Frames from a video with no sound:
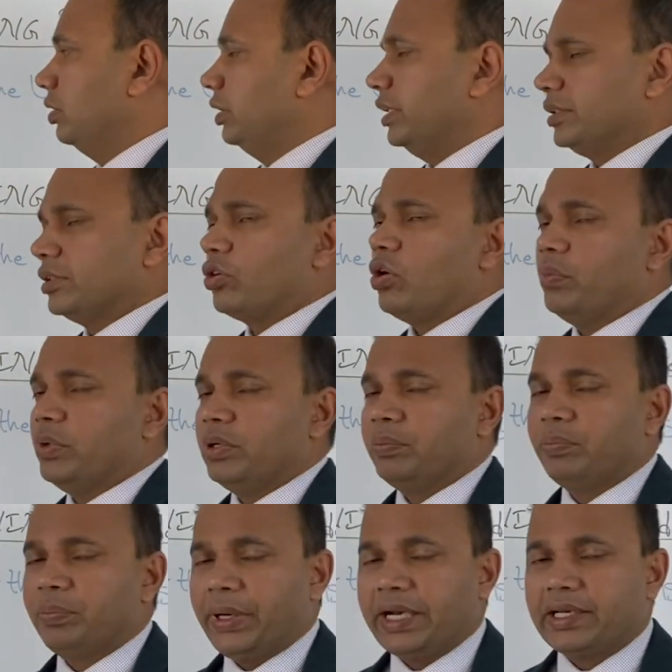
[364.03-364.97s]
This is a
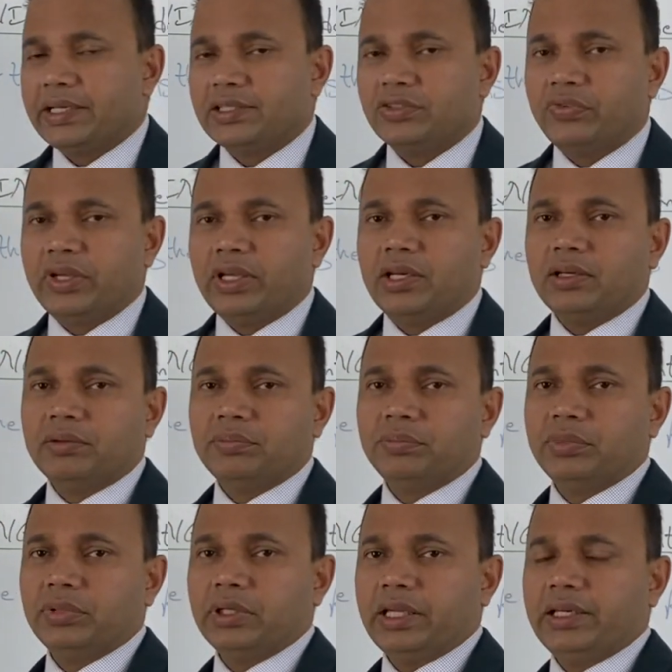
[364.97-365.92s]
common practice where
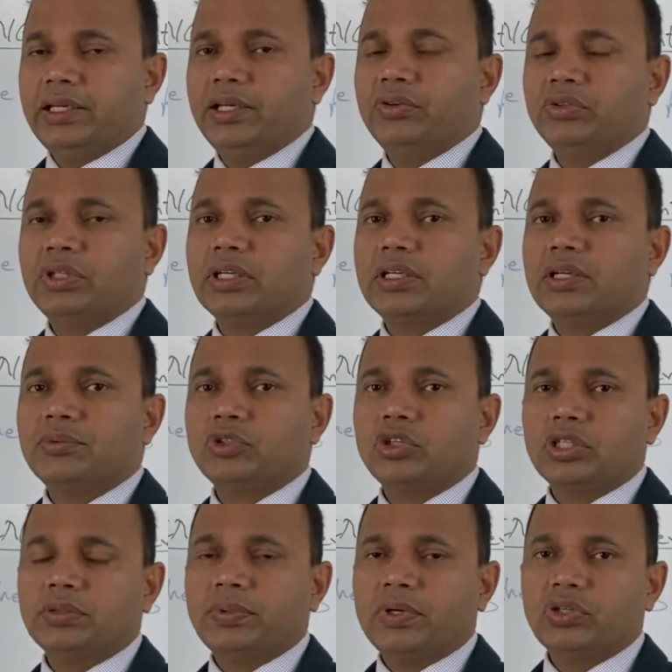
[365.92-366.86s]
an individual comes
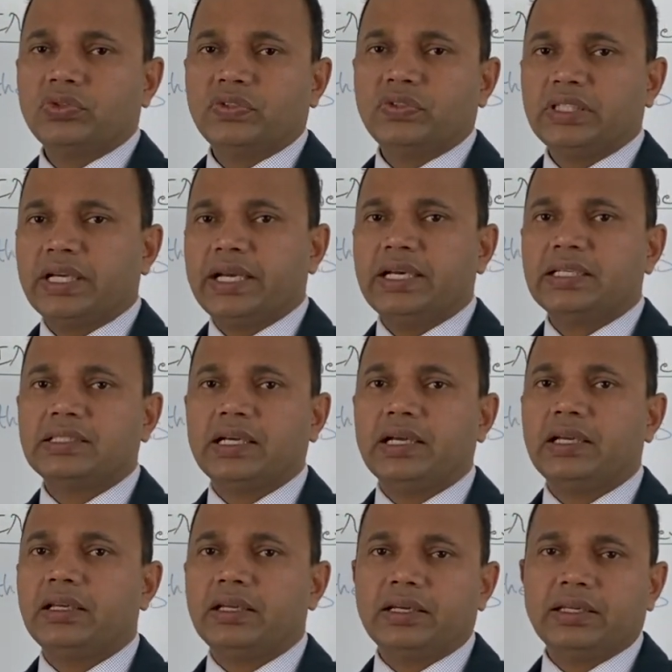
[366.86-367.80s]
on a spouse visa, gets
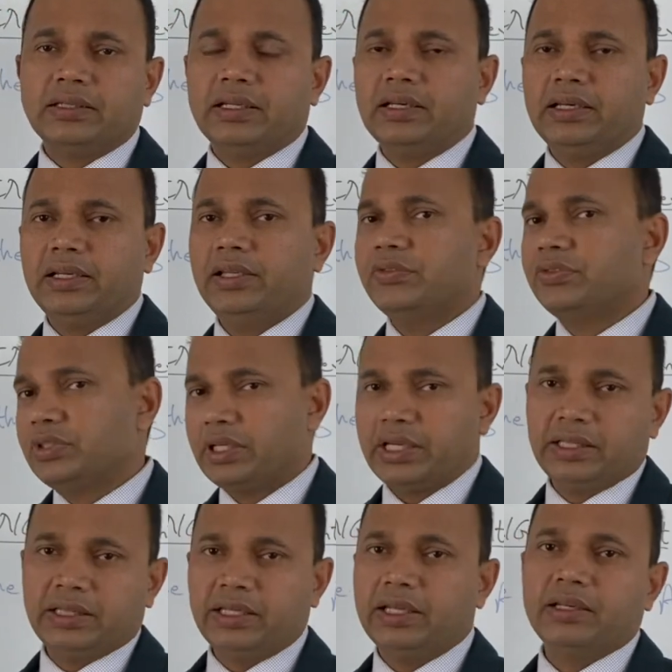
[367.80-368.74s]
IRR, and then leaves,
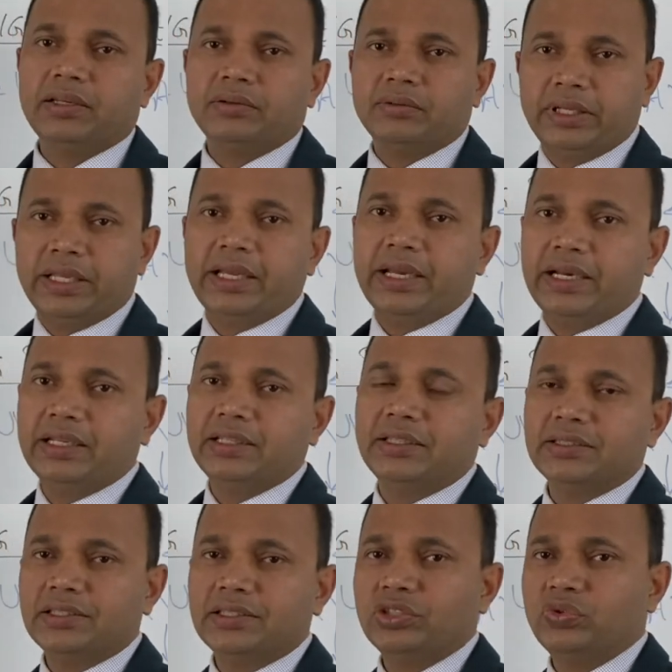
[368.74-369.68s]
and then they get in
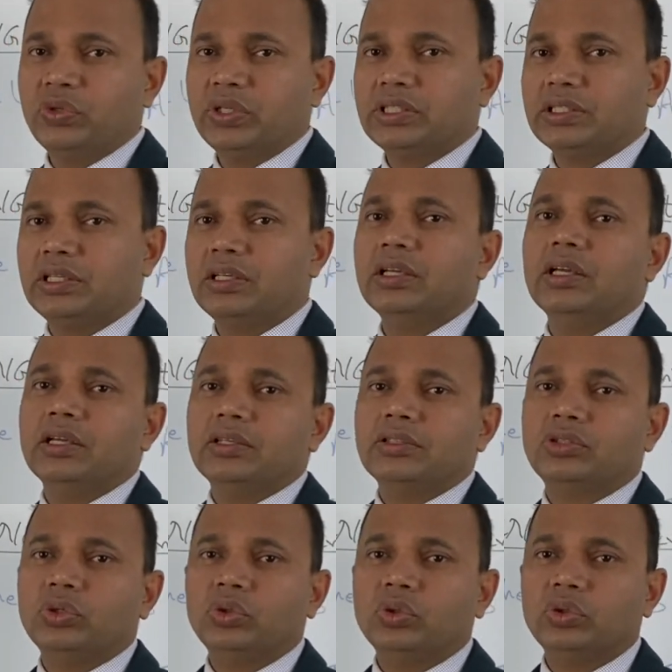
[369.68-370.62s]
this situation.
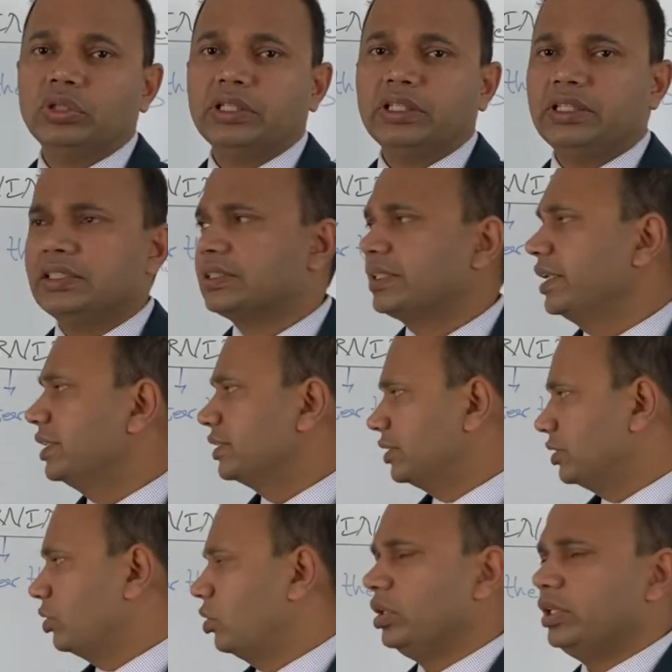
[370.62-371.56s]
So in this
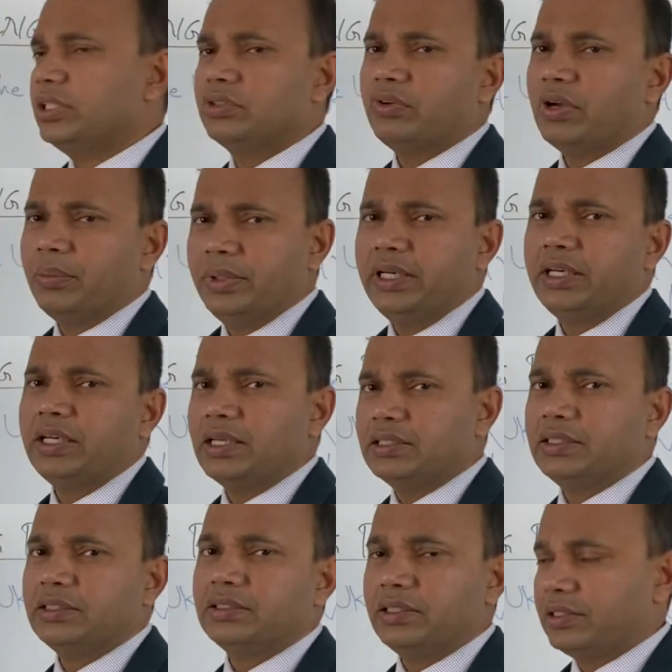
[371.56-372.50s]
case, all these family
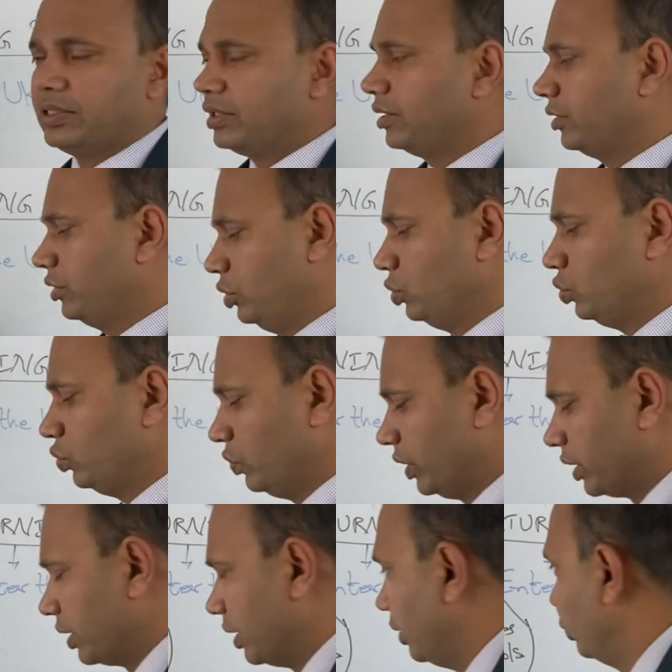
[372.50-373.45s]
ties, etc., do
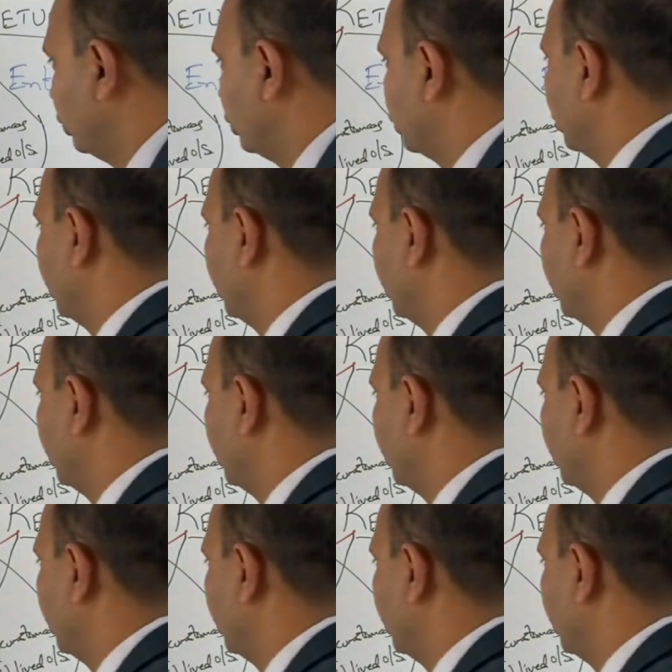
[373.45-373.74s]
work out.